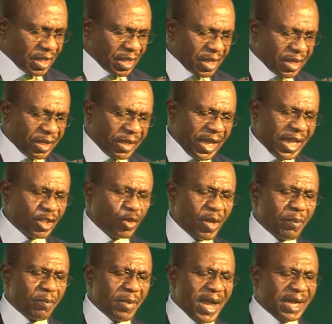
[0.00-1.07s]
led to a
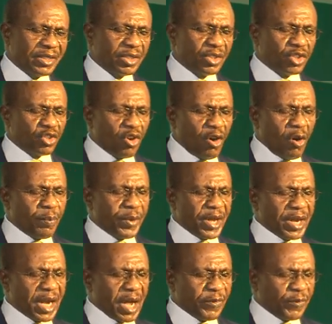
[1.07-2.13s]
marked drop in
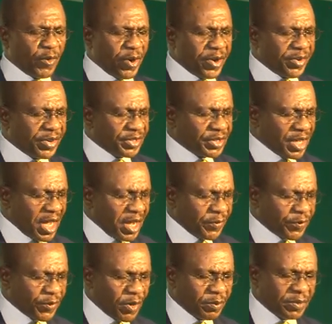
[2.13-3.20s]
our foreign reserve
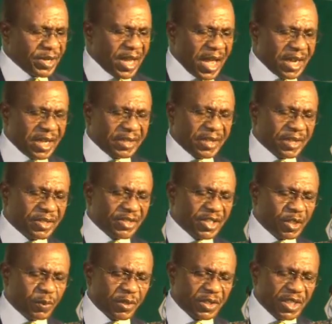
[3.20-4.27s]
from nearly
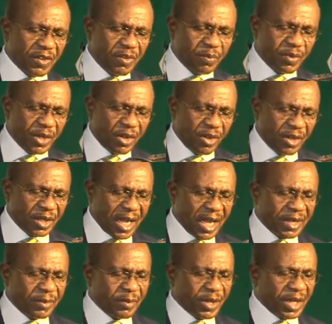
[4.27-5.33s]
36.7 billion at the
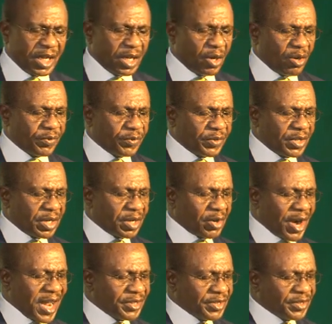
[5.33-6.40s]
beginning of the
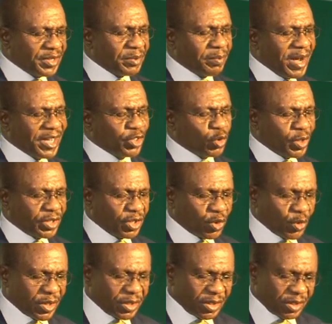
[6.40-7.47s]
crisis in March
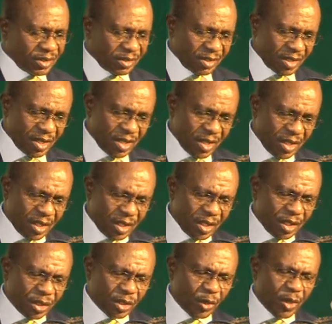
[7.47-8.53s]
2020
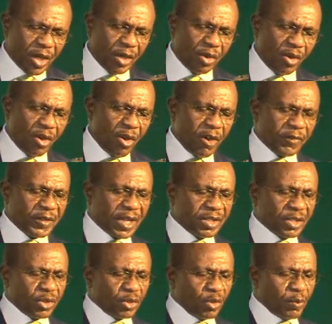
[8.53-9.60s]
to a low of
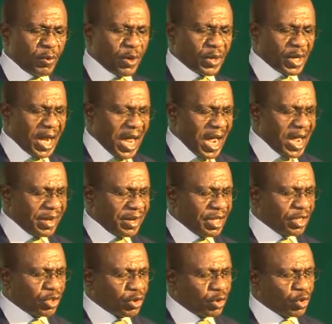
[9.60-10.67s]
32.9 in
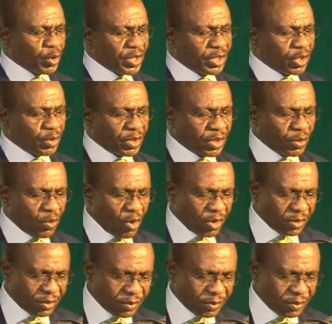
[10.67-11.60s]
June 2021.